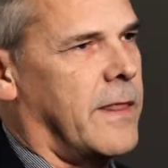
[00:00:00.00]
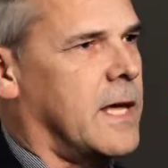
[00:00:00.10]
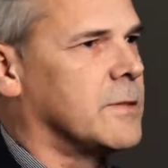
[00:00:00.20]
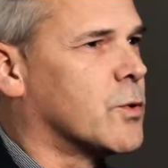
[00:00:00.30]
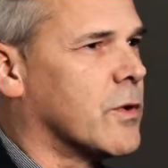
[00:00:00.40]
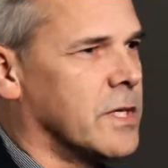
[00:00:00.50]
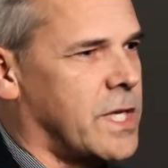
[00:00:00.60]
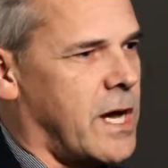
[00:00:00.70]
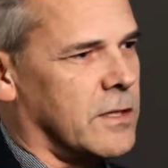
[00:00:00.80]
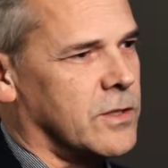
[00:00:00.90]
That's more the
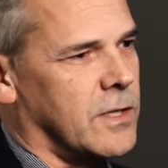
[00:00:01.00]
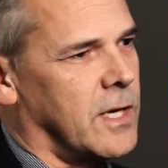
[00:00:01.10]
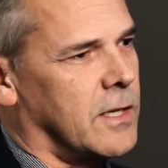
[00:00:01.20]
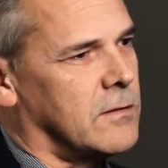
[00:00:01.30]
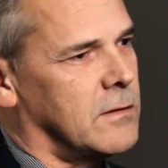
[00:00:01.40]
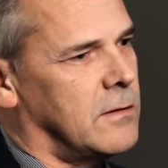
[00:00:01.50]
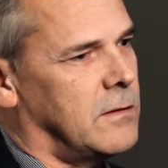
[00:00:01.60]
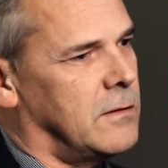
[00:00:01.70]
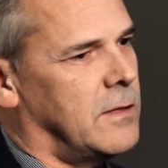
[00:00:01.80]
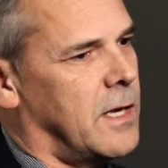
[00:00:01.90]
challenge than
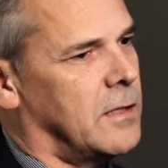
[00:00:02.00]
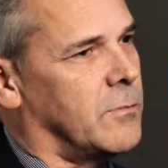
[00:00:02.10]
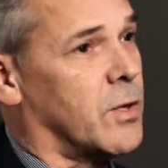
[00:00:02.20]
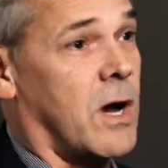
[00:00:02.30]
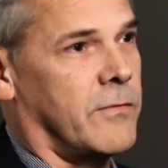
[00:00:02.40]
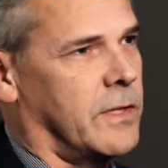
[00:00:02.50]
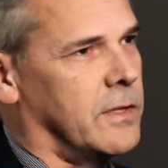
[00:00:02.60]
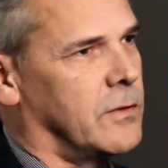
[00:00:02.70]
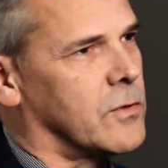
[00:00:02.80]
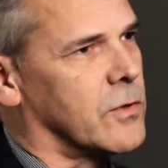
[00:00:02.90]
the
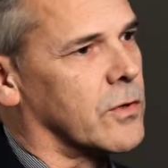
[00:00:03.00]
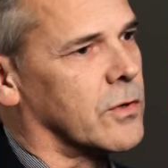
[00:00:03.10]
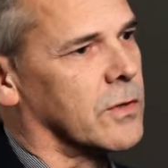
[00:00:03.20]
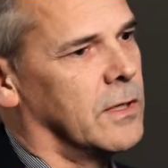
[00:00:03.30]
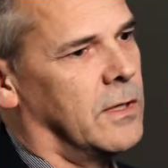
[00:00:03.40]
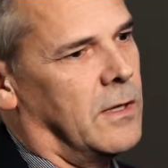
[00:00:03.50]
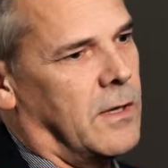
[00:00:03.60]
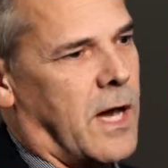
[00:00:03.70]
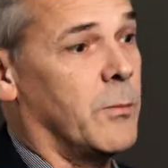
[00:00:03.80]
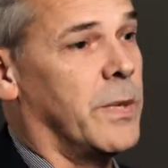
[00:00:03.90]
profit or
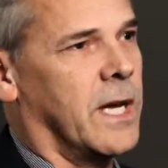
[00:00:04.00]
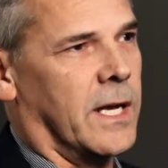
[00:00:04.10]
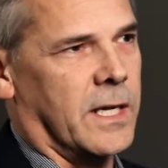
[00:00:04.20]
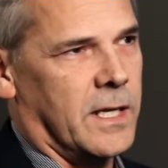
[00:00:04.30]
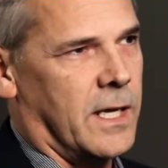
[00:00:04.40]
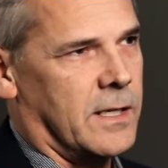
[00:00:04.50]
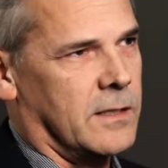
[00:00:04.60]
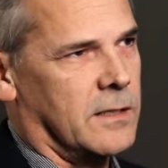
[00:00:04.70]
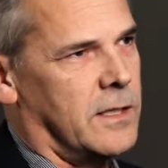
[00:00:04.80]
how big I can get.